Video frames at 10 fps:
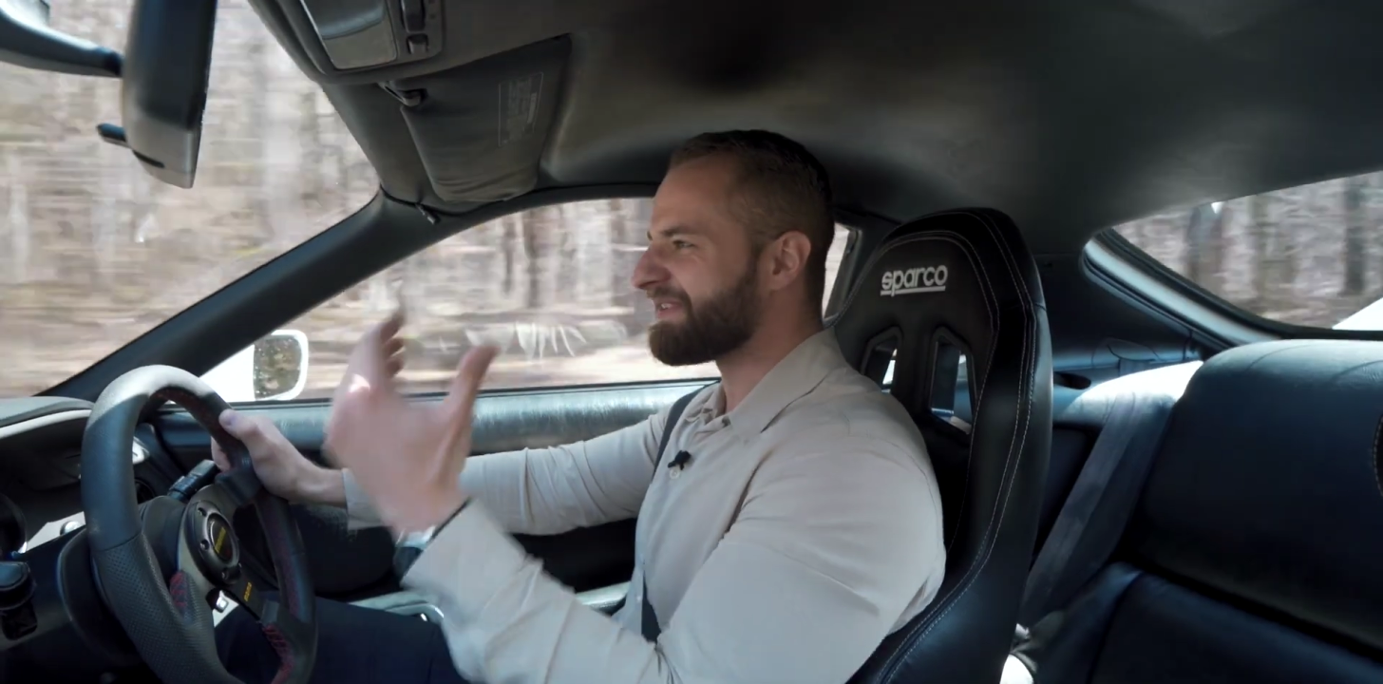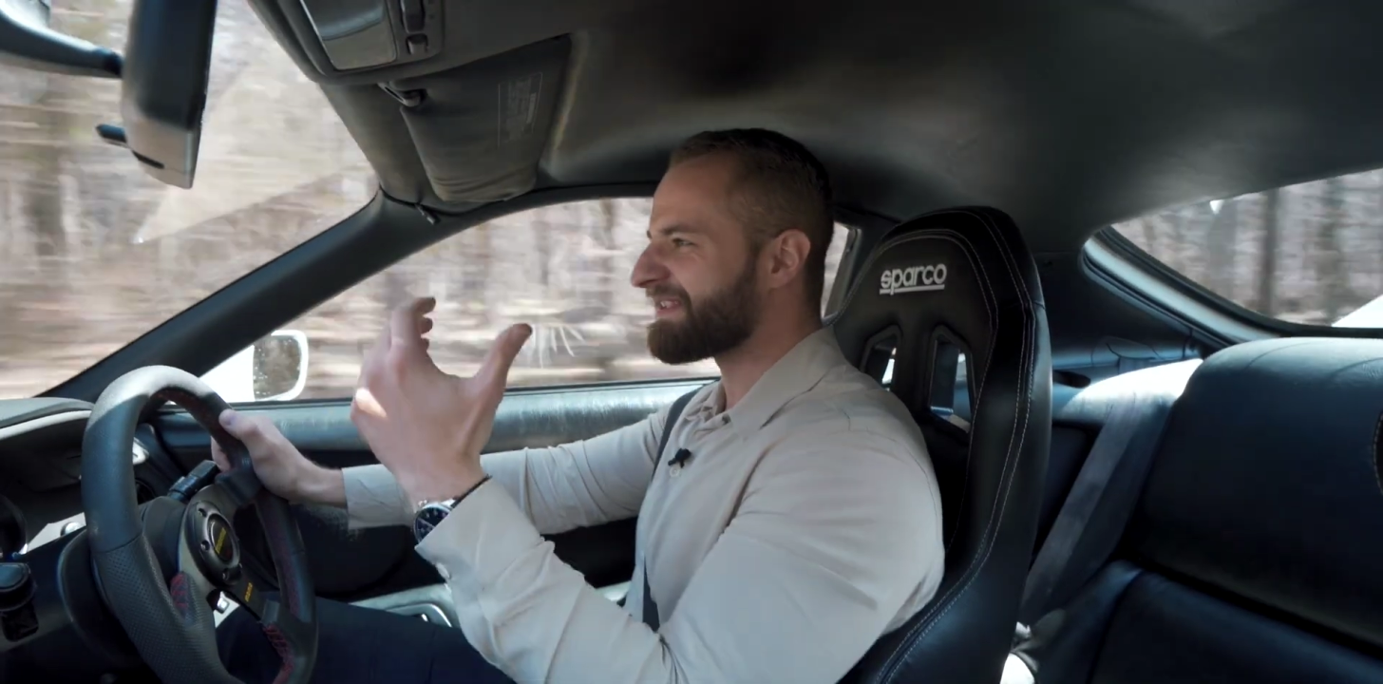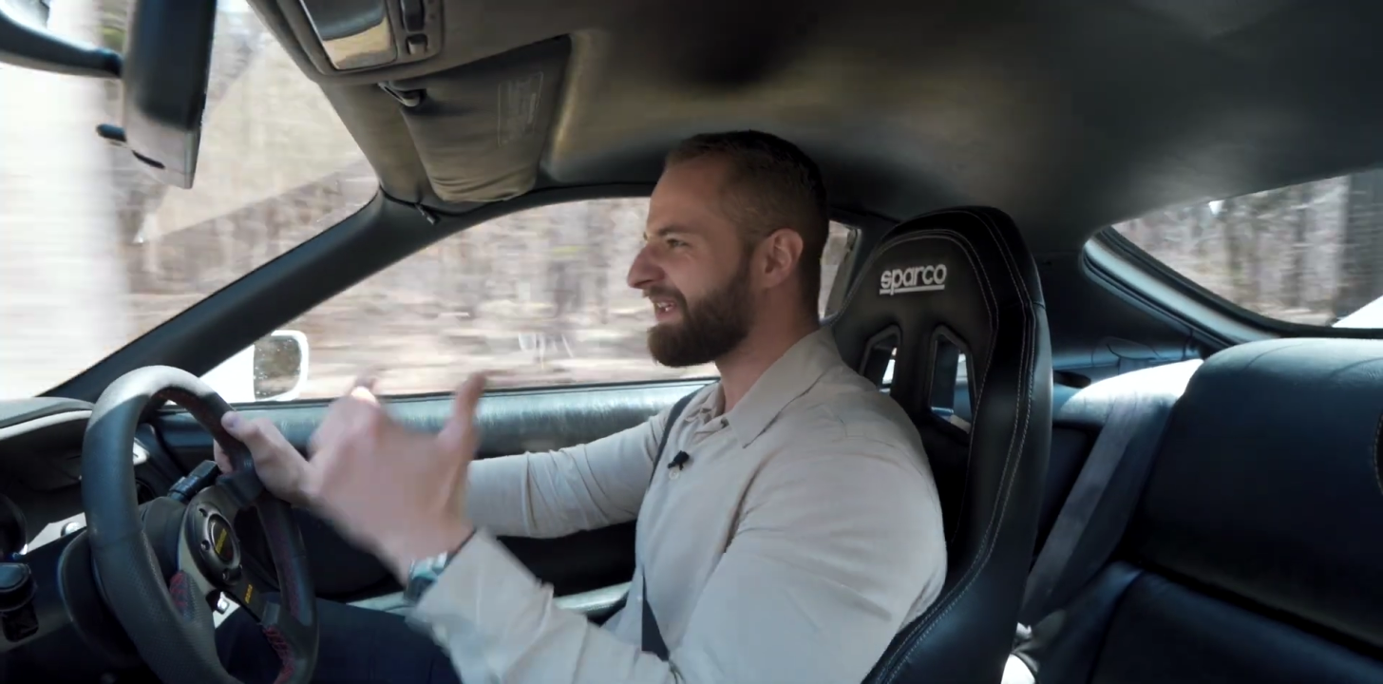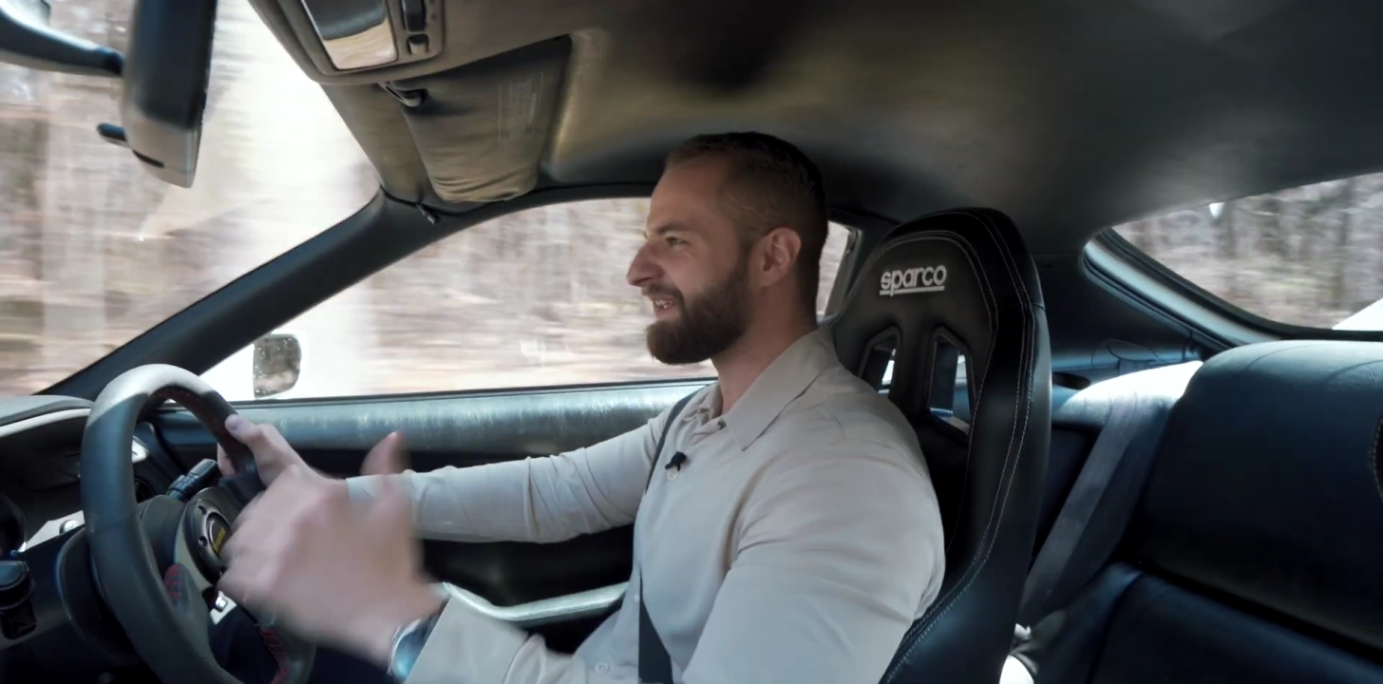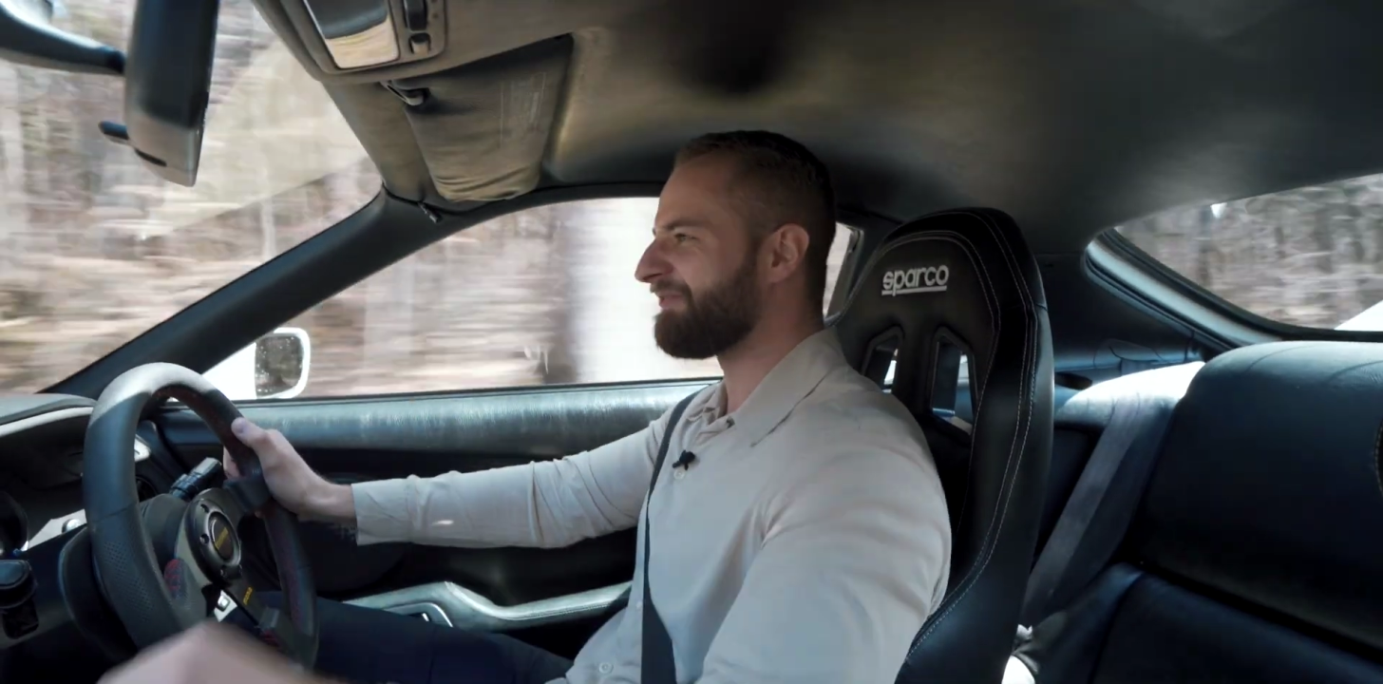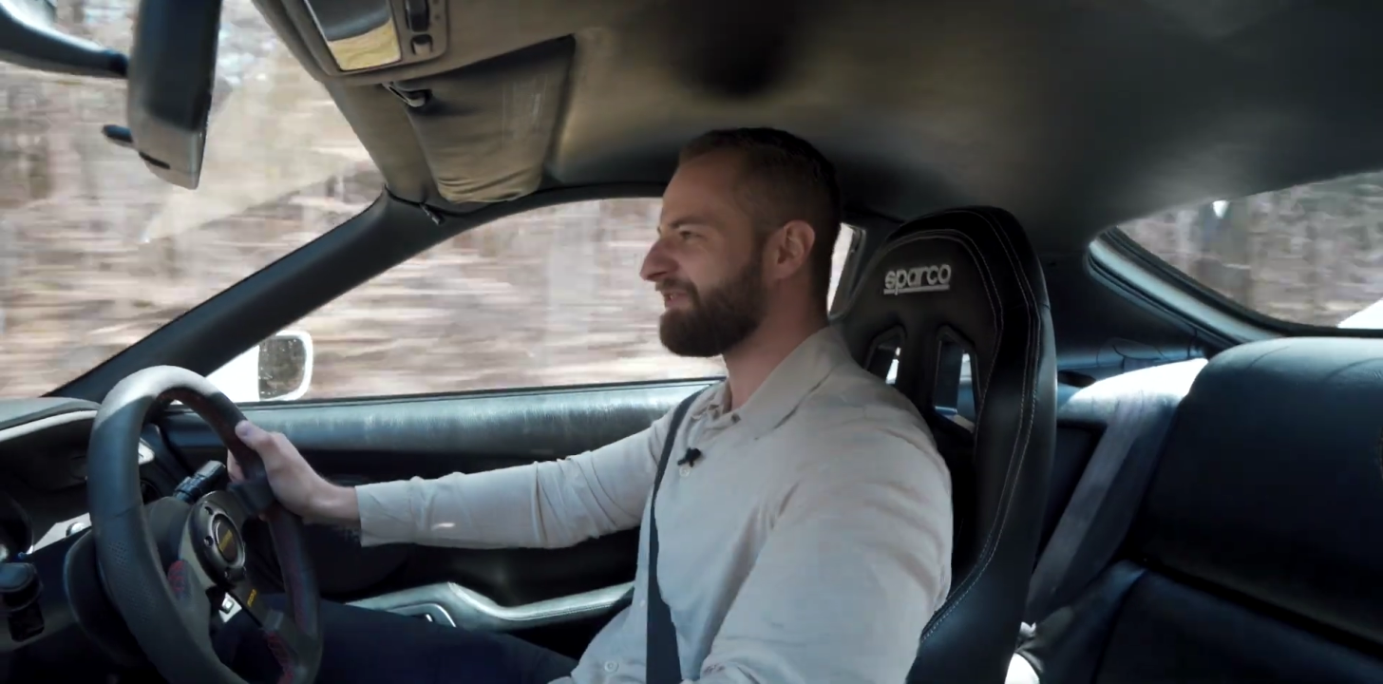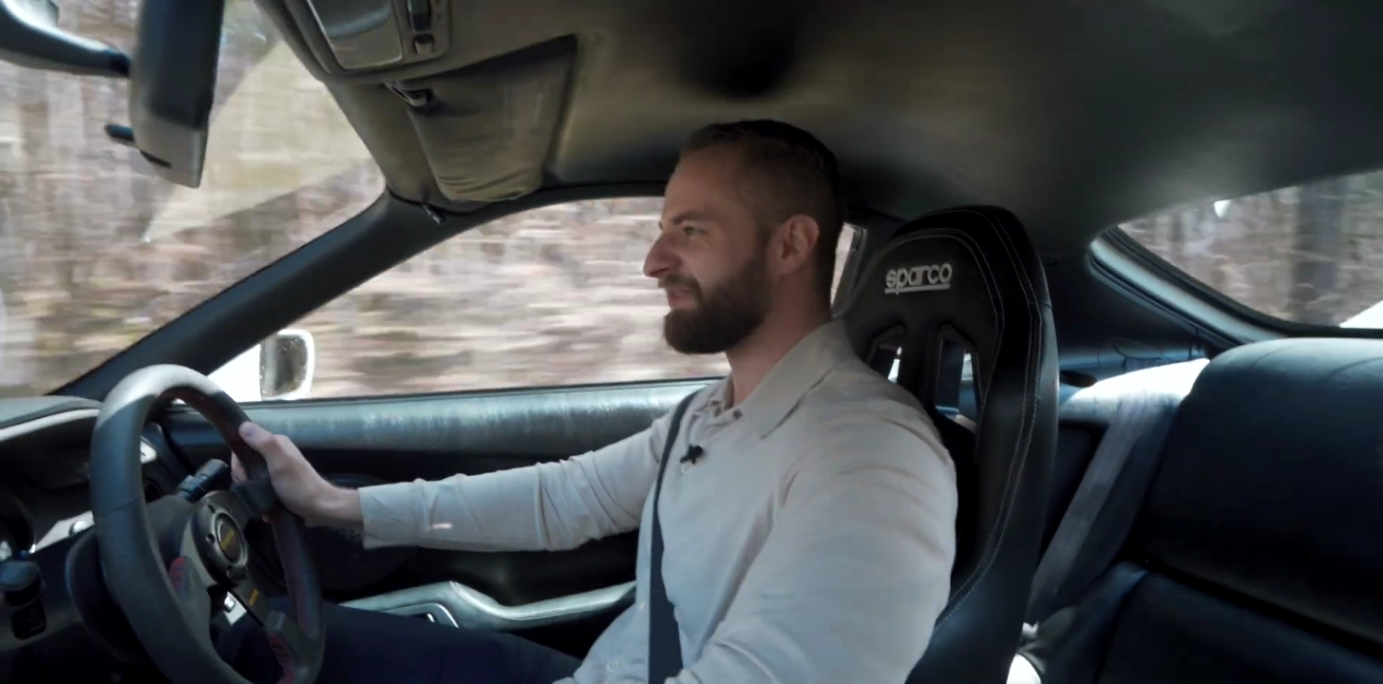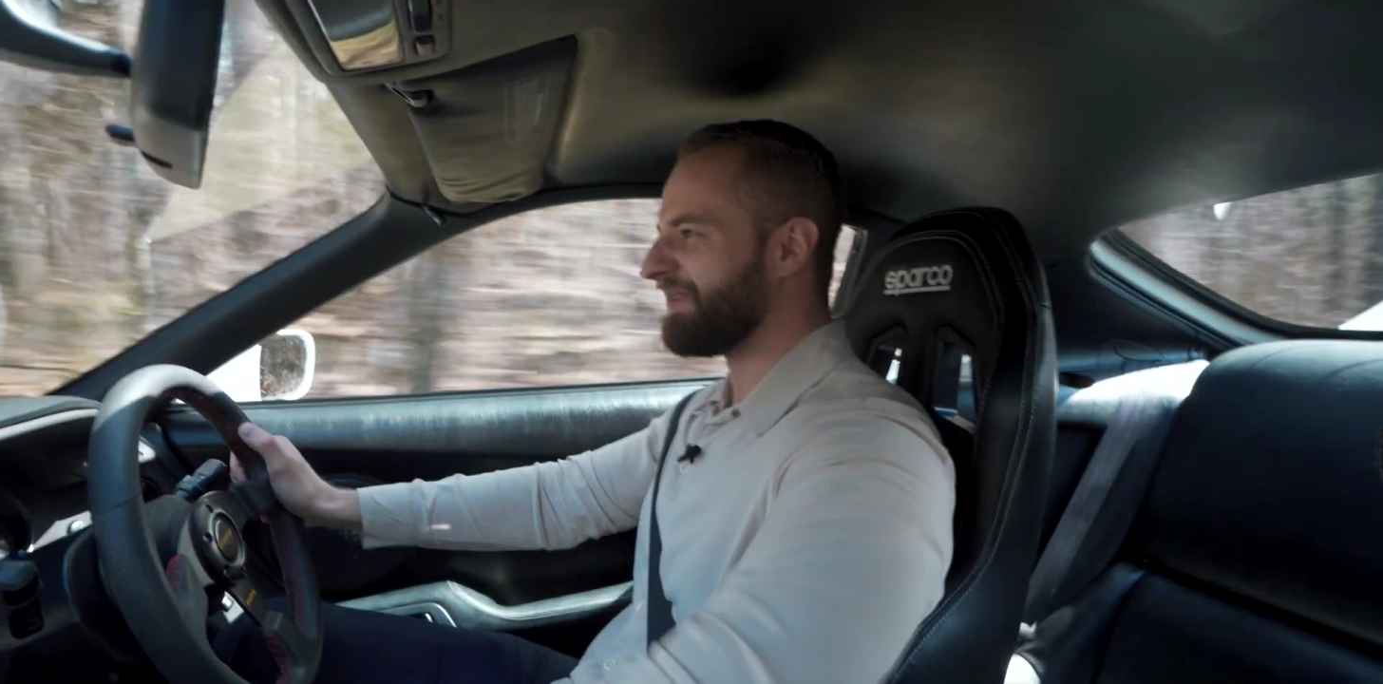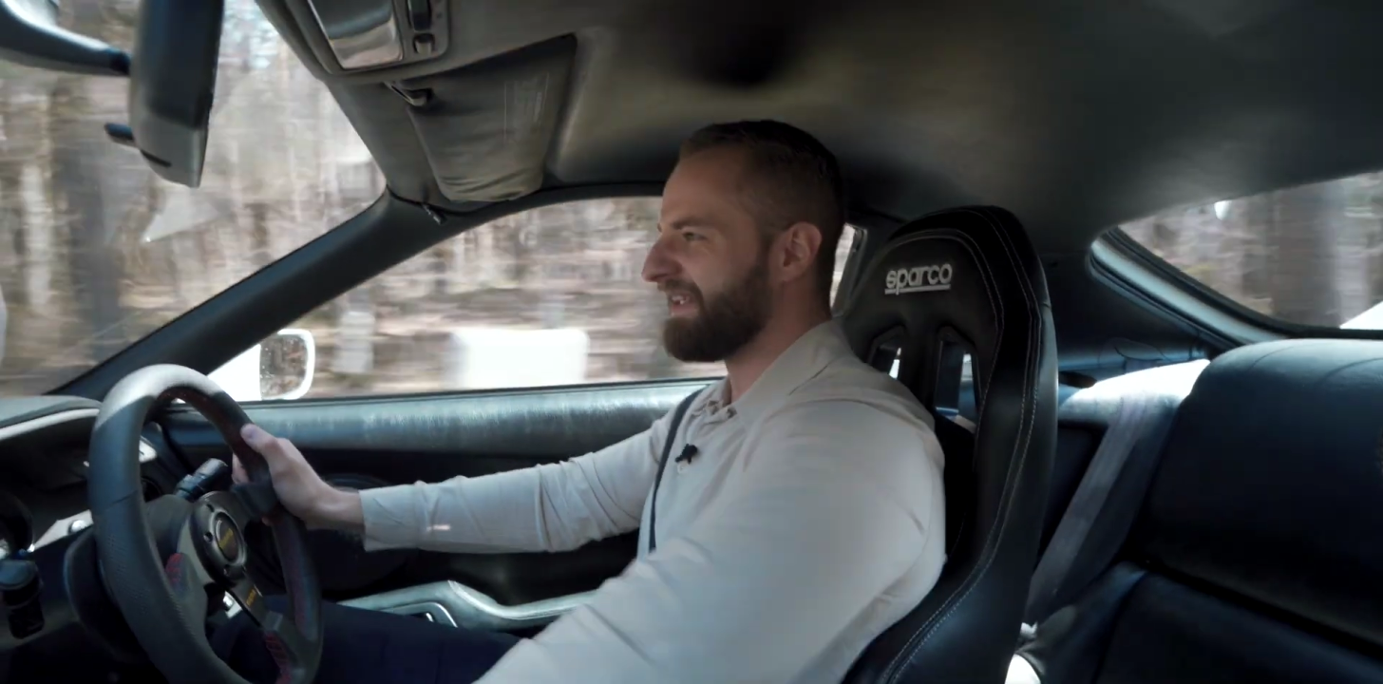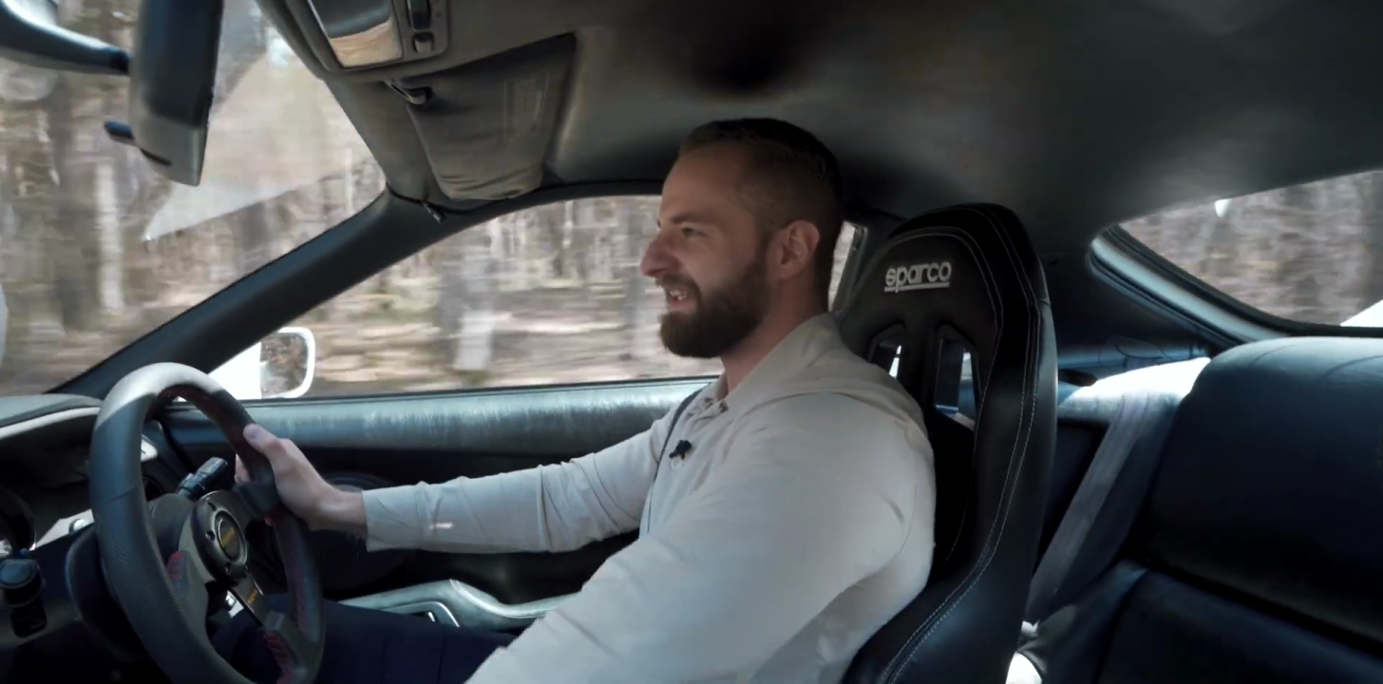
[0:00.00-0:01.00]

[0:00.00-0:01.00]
side of you.